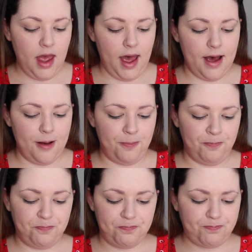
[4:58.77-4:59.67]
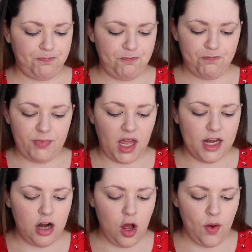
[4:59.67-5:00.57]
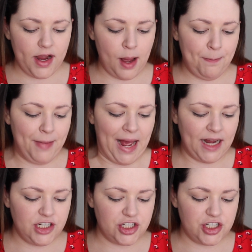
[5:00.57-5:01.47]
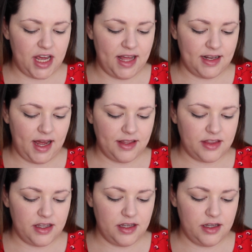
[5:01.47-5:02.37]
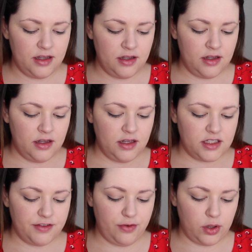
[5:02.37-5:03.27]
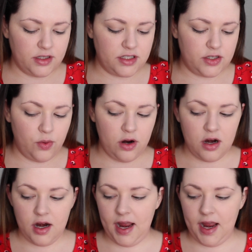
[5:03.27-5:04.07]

I don't know, I got matched at the Sephora store,